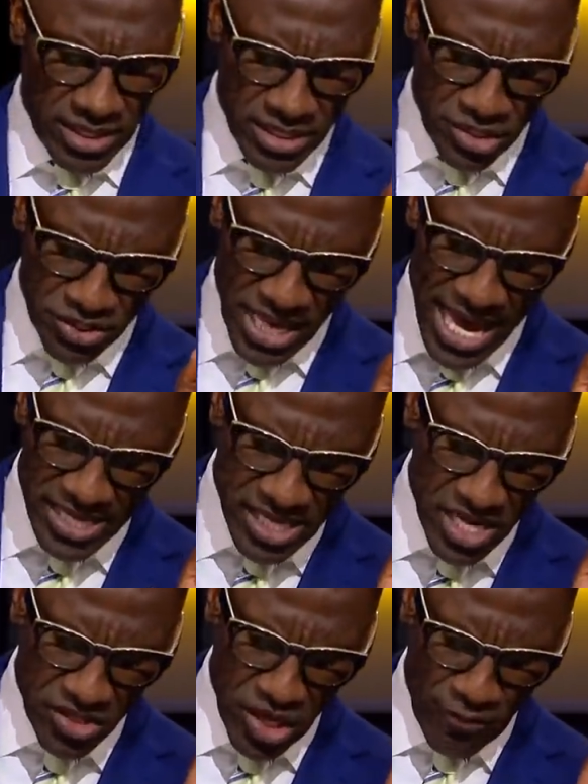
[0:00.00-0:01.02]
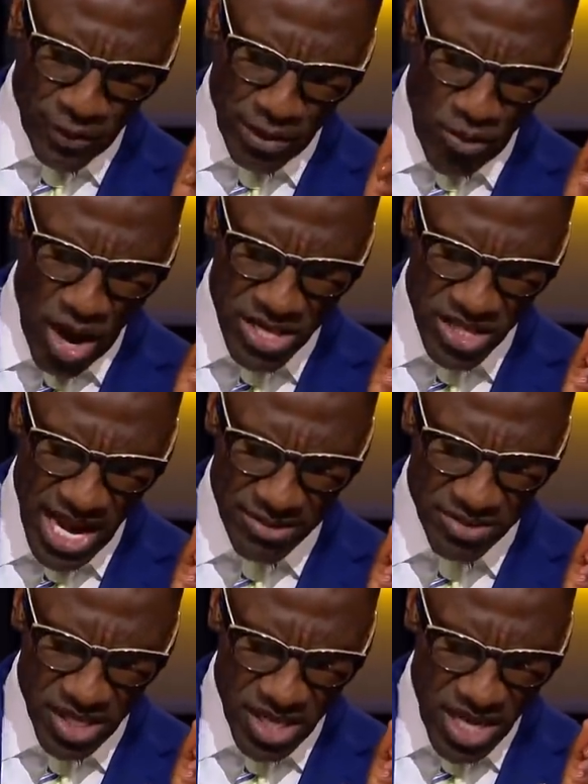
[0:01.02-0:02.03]
this is 18th year for LeBron
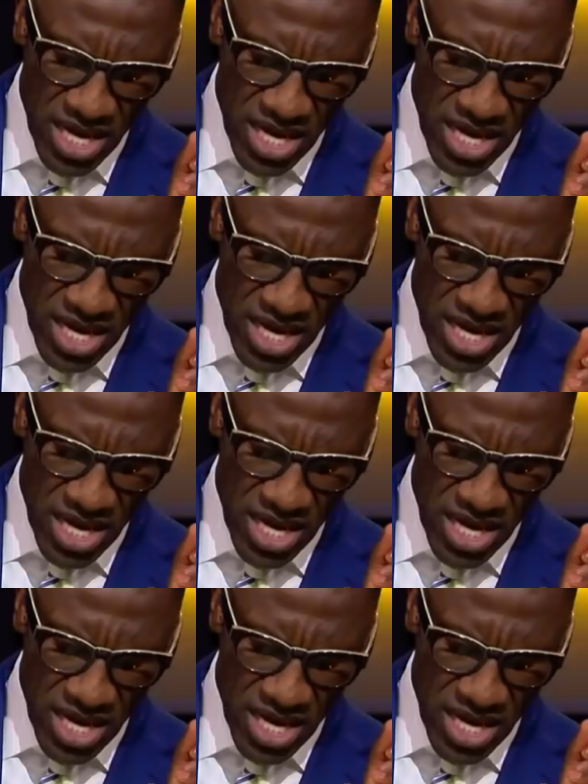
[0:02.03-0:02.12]
James.